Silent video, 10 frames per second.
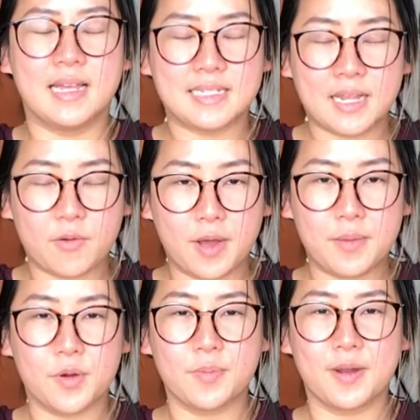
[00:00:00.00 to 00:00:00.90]
Take one
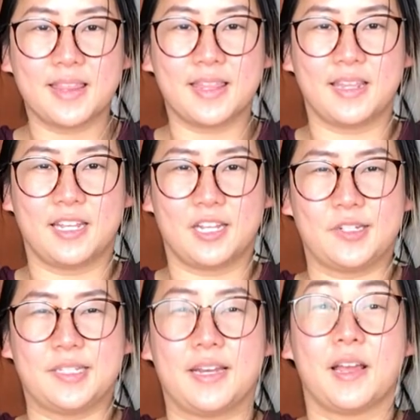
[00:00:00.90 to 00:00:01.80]
more breath in, like you're
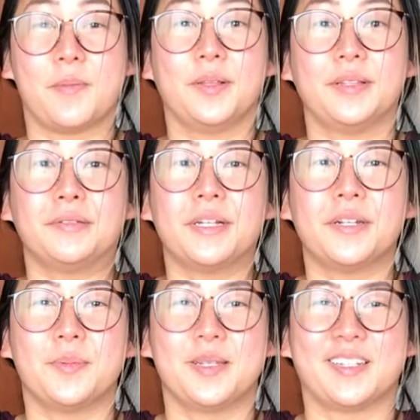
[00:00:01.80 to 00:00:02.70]
sitting up a
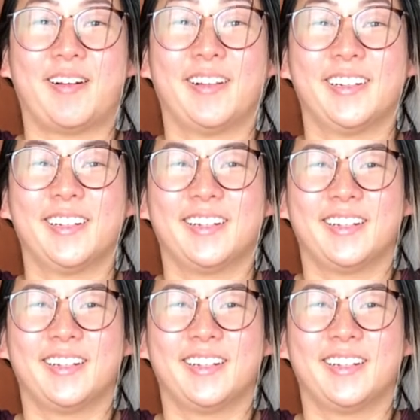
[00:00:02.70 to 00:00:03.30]
little bit taller.